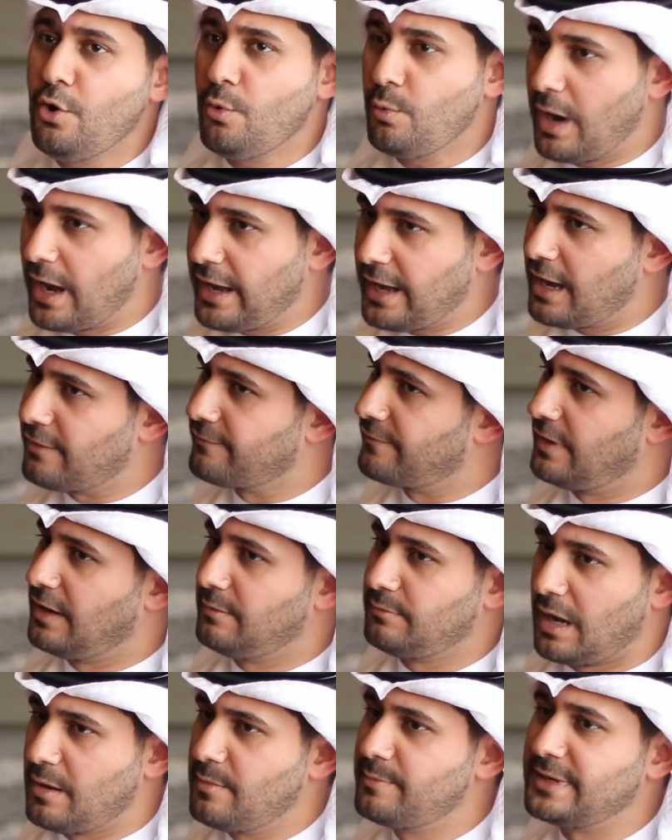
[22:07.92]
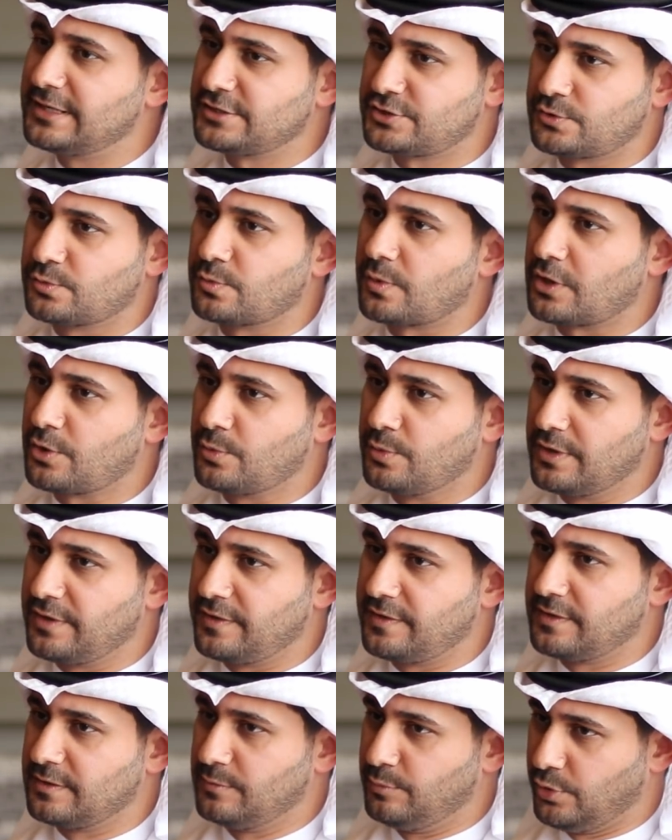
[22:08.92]
No, I'm blessed to work
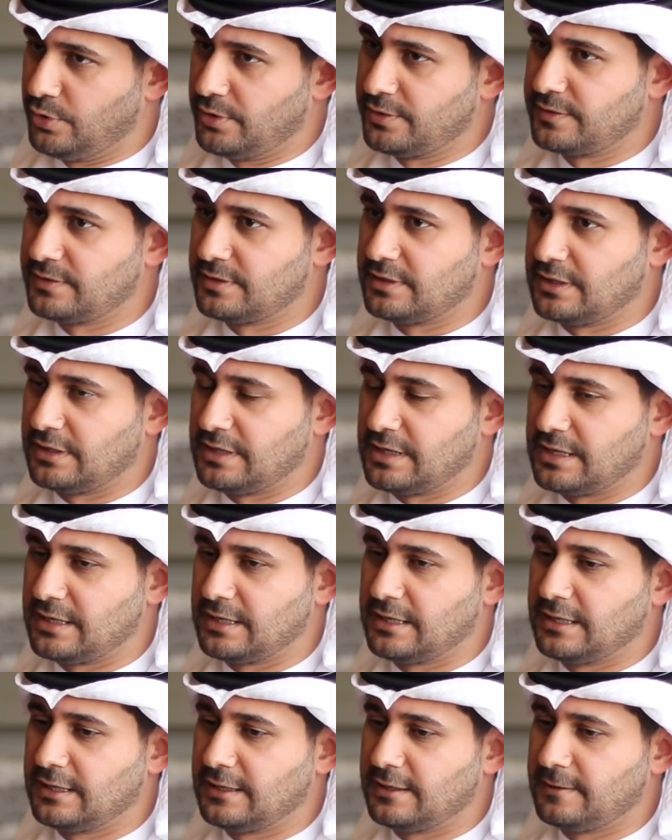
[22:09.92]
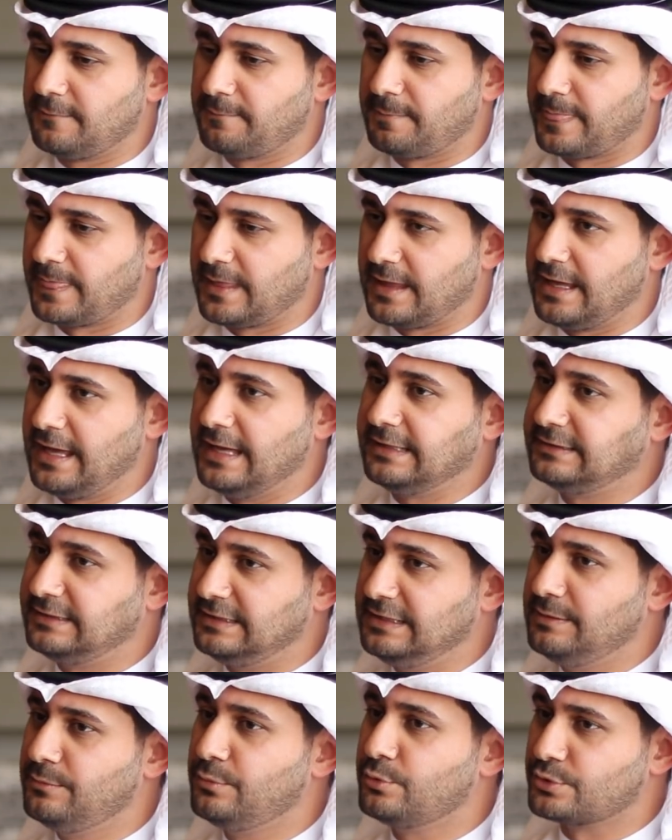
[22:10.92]
with both a
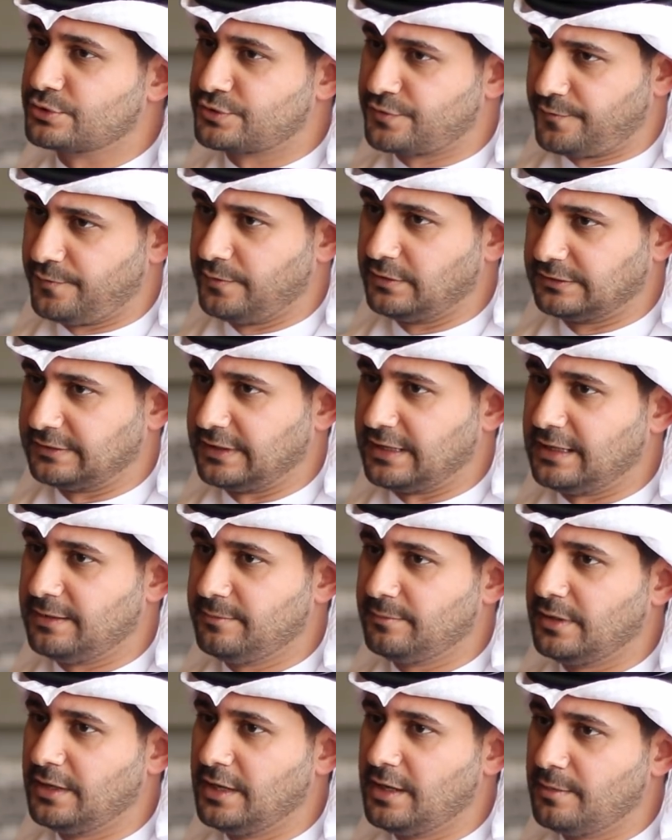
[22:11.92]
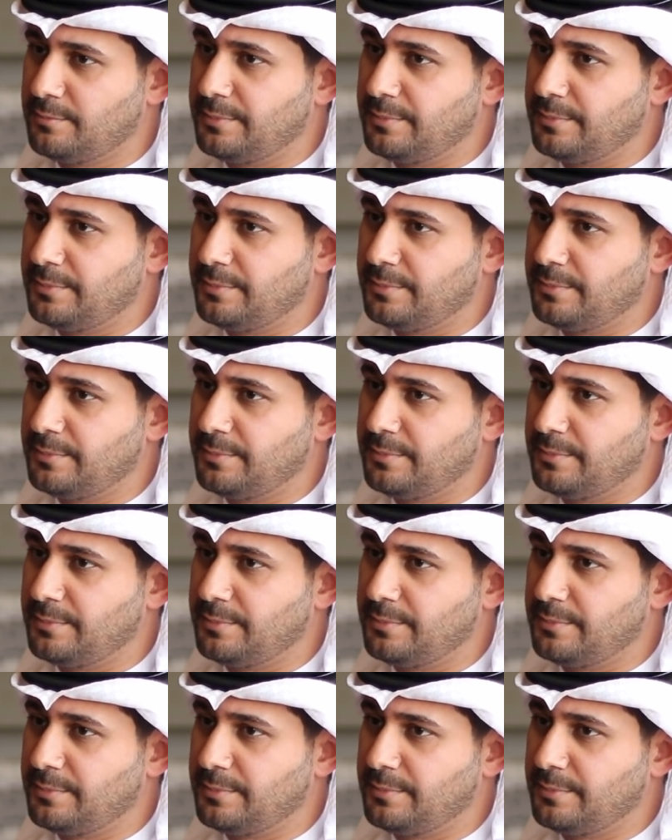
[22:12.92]
team who's full-time,